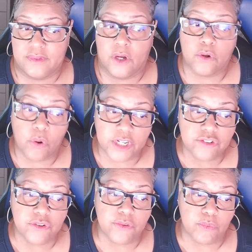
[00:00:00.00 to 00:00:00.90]
According
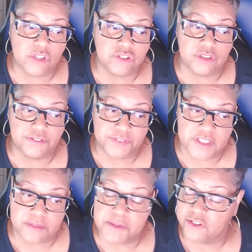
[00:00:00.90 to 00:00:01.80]
to the Russian
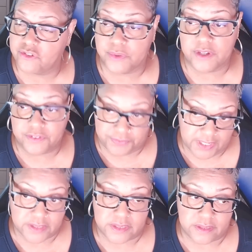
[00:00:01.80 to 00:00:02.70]
Defense Ministry of
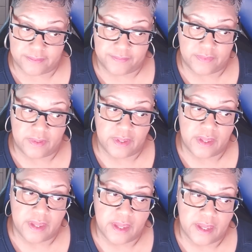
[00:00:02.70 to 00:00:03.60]
Defense,
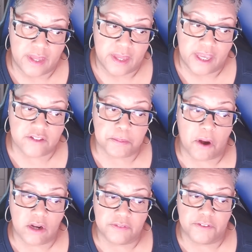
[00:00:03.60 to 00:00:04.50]
as
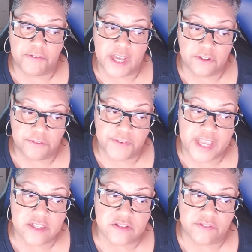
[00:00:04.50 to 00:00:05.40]
part of a final
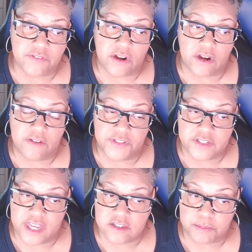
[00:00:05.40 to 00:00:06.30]
phase of the
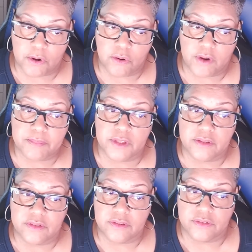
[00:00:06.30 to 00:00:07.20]
test program,
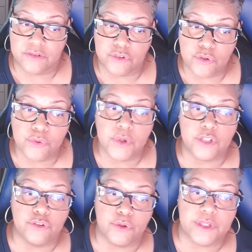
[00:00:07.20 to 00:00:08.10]
the new
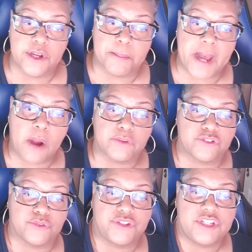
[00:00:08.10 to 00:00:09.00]
nuclear-powered
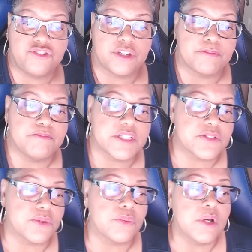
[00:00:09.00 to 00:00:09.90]
strategic
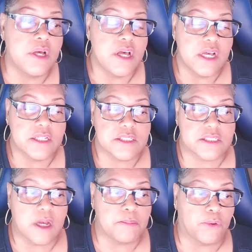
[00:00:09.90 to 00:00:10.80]
missile
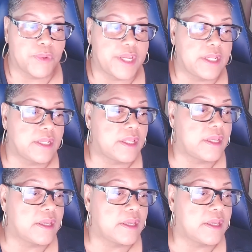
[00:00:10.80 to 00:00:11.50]
submarine